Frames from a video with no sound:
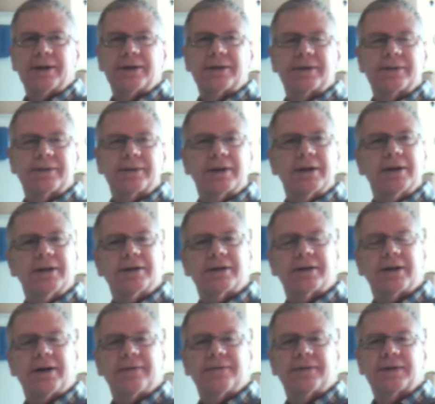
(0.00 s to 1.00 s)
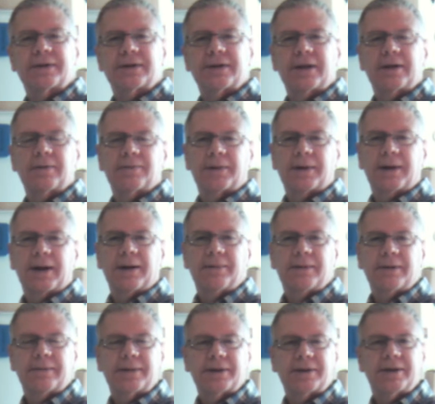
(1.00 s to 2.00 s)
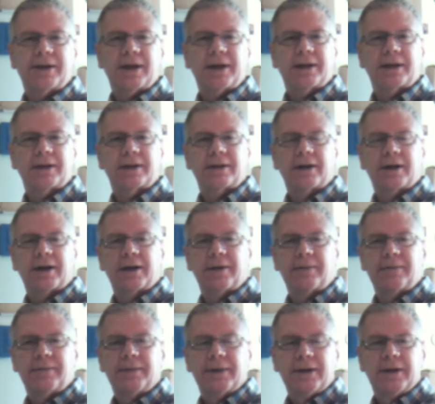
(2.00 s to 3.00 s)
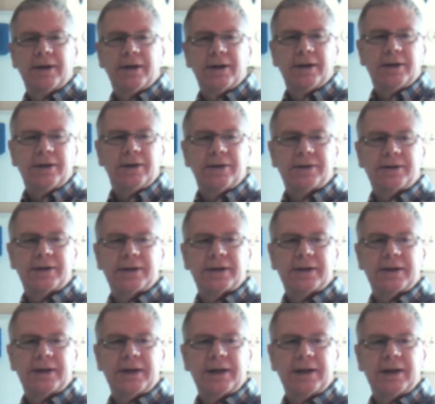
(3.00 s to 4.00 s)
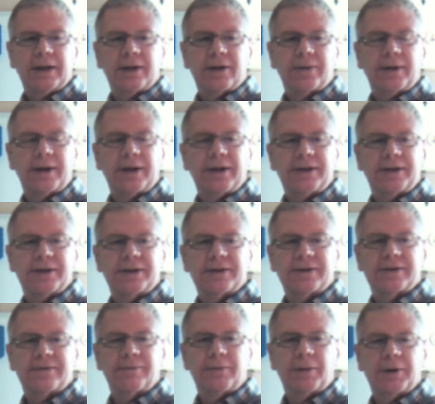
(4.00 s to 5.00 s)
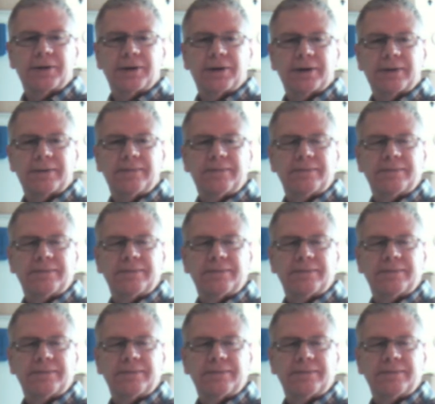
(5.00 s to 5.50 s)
So we're going to solve the same problem the second time using the equations of motion.